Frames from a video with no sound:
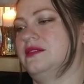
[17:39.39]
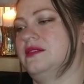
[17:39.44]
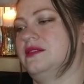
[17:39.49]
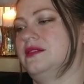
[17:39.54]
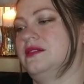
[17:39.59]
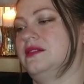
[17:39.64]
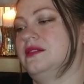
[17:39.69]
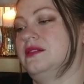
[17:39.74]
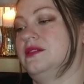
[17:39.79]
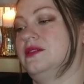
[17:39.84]

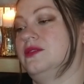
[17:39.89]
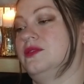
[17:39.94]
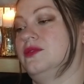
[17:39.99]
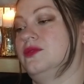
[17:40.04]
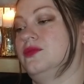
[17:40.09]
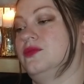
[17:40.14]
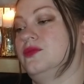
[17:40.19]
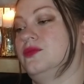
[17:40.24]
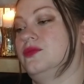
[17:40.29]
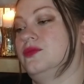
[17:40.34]

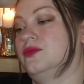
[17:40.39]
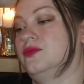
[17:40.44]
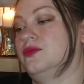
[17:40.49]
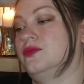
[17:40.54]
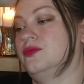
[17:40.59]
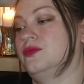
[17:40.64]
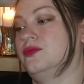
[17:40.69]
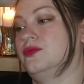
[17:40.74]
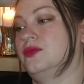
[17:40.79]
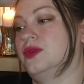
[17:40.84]

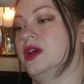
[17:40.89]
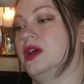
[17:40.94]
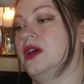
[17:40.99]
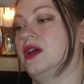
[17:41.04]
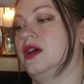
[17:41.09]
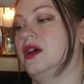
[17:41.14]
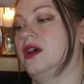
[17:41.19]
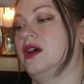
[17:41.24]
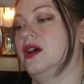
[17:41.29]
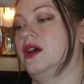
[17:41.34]

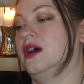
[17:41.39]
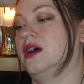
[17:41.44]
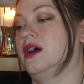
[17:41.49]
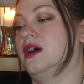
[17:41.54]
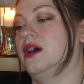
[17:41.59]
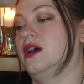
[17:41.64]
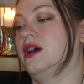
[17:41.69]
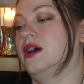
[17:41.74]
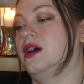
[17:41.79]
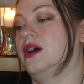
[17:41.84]

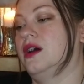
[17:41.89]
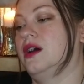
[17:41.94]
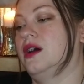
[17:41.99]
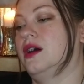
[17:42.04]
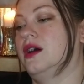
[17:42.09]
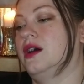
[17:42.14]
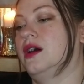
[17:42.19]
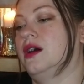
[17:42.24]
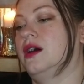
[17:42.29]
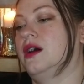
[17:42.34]

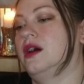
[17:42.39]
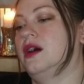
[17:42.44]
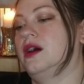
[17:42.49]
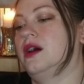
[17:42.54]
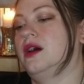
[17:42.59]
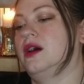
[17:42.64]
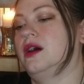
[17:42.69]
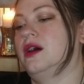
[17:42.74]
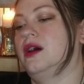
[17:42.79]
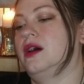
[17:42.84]

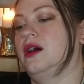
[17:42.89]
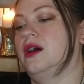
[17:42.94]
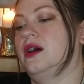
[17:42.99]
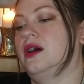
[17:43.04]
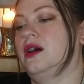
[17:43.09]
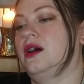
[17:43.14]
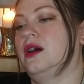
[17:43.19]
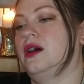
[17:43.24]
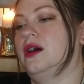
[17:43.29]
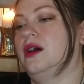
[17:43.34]

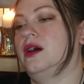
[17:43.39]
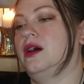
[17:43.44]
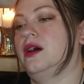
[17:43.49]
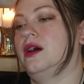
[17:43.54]
Nothing is said.